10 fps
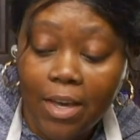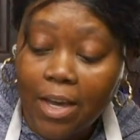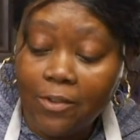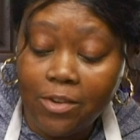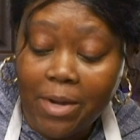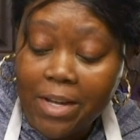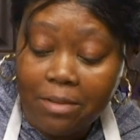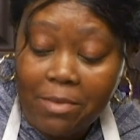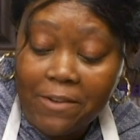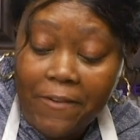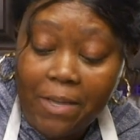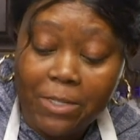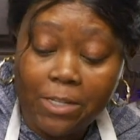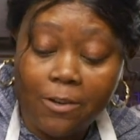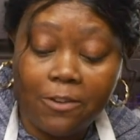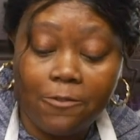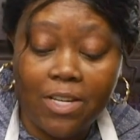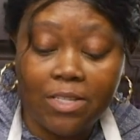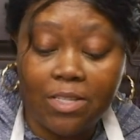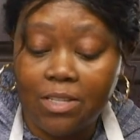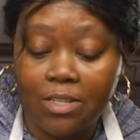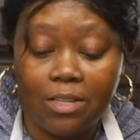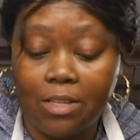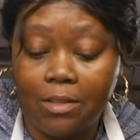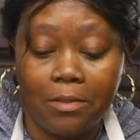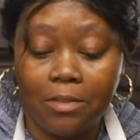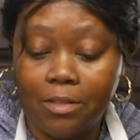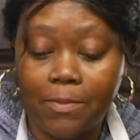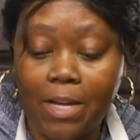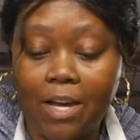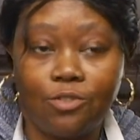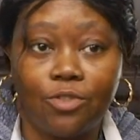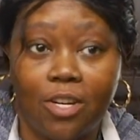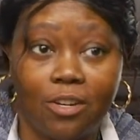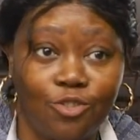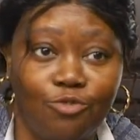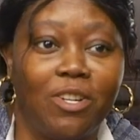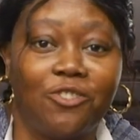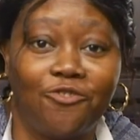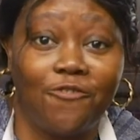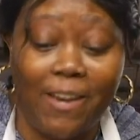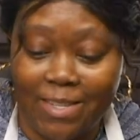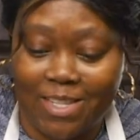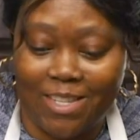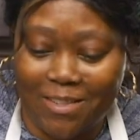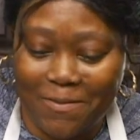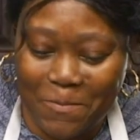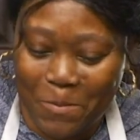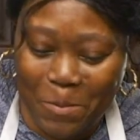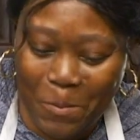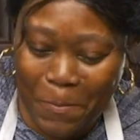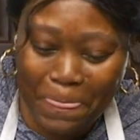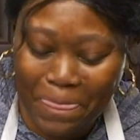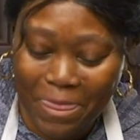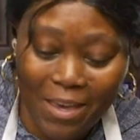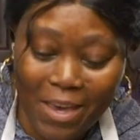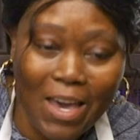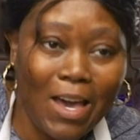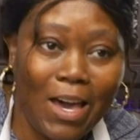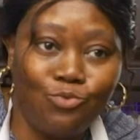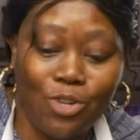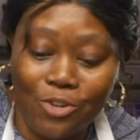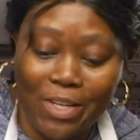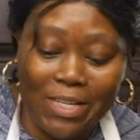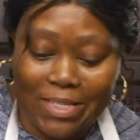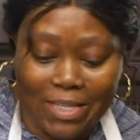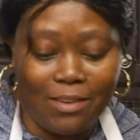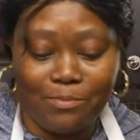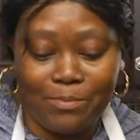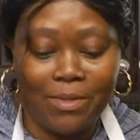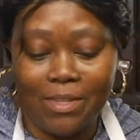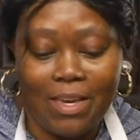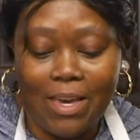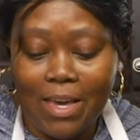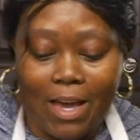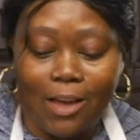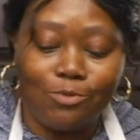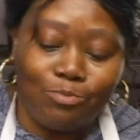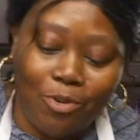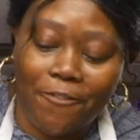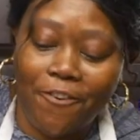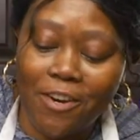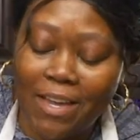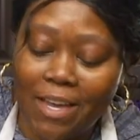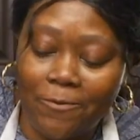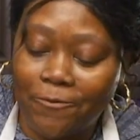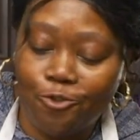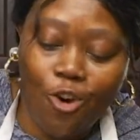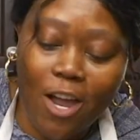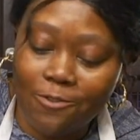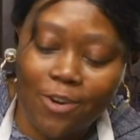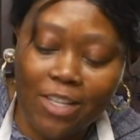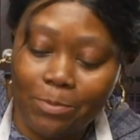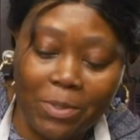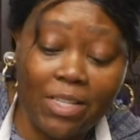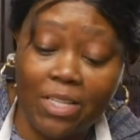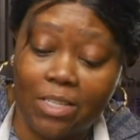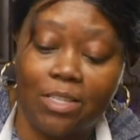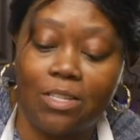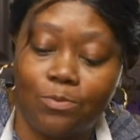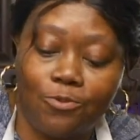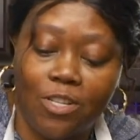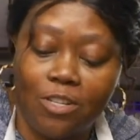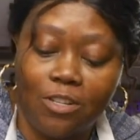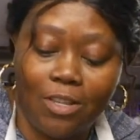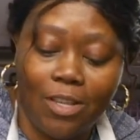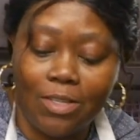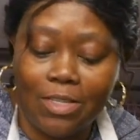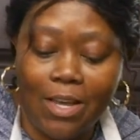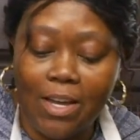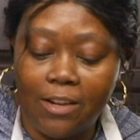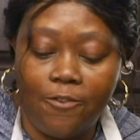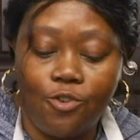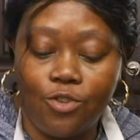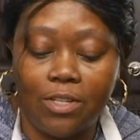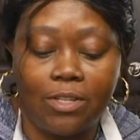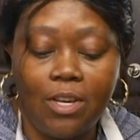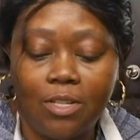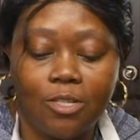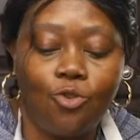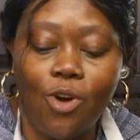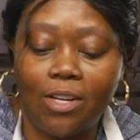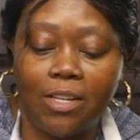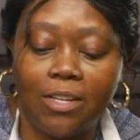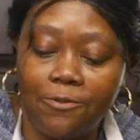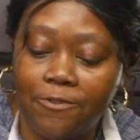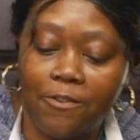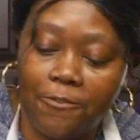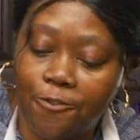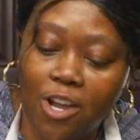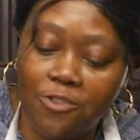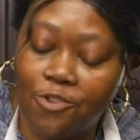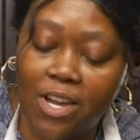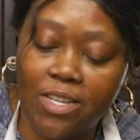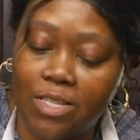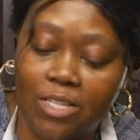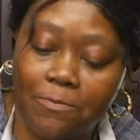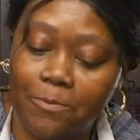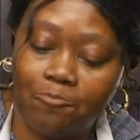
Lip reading: Everybody in my family likes rice, but I don't care too much for rice. I will eat some. I prefer to have fried rice, but this is pretty good because it's kind of on the quality of fried rice